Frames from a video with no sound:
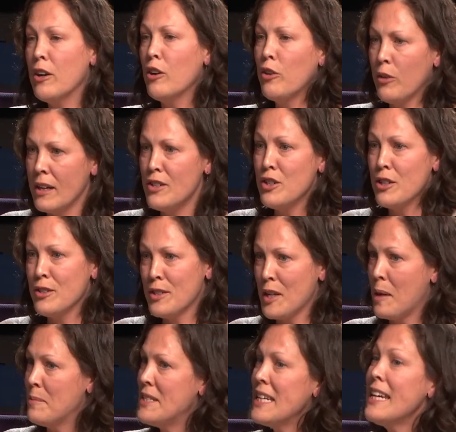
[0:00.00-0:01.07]
creatures
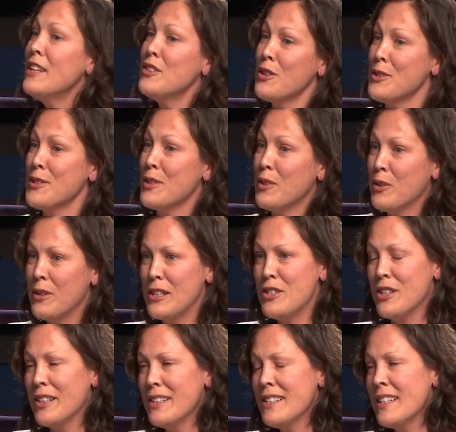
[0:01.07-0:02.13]
come to eat those little
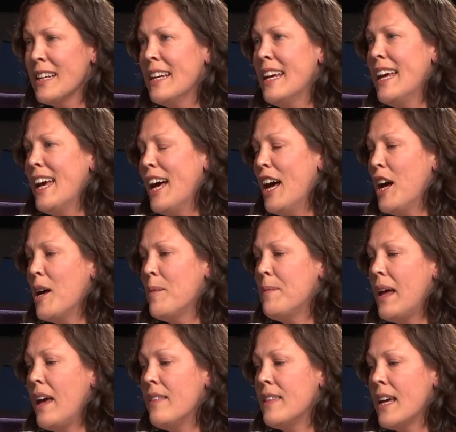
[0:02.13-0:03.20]
creatures.
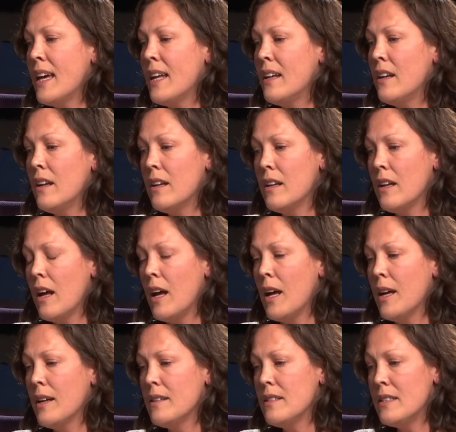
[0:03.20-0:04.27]
And then
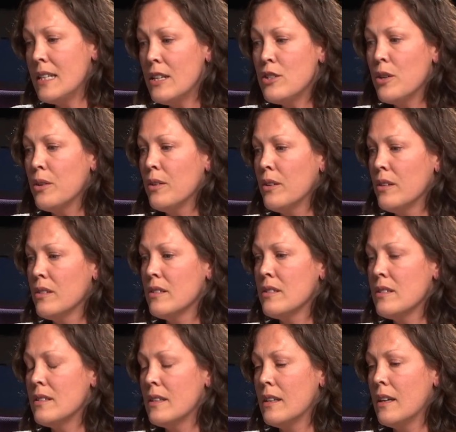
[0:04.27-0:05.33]
sea
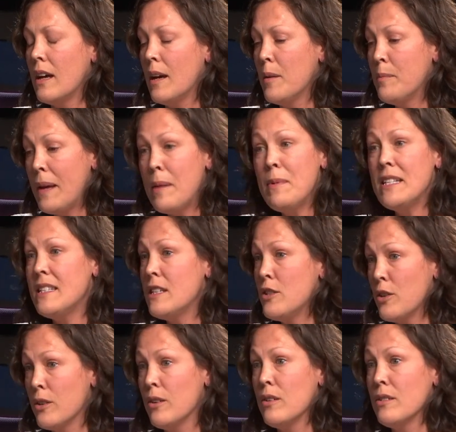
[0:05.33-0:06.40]
turtles, baby sea
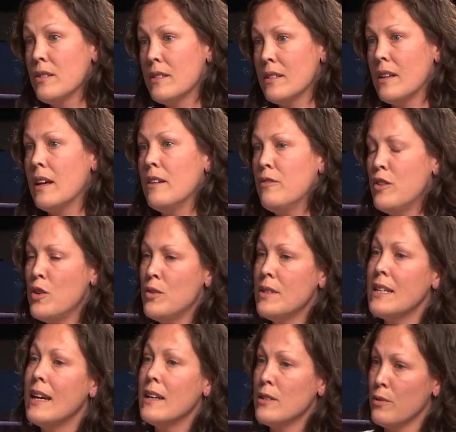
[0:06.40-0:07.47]
turtles kind of use
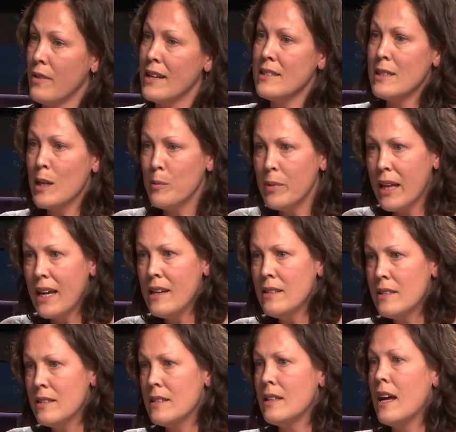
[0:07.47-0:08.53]
it as a resting
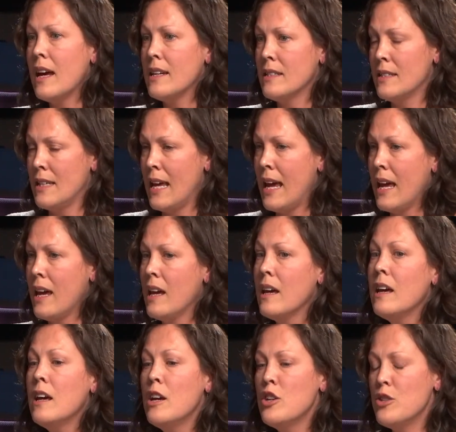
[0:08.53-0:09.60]
place as they
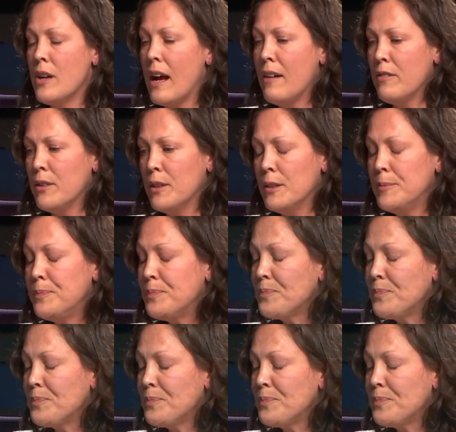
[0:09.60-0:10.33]
travel.